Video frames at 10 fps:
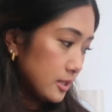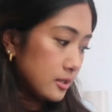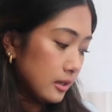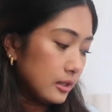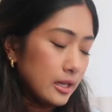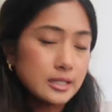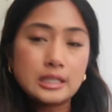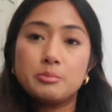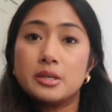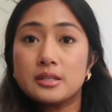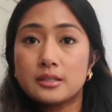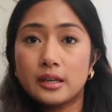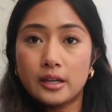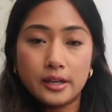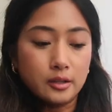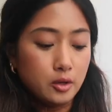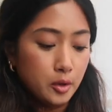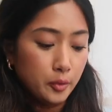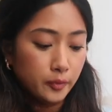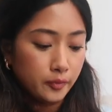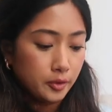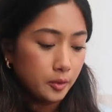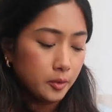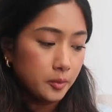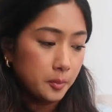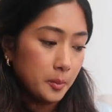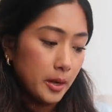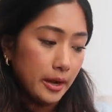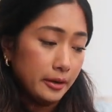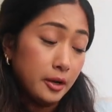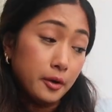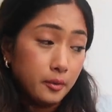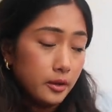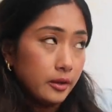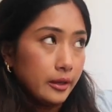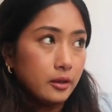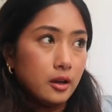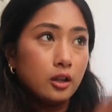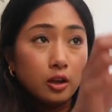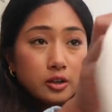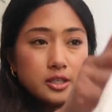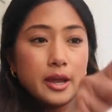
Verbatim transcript: it's a classic piece that I'll own for I know like a long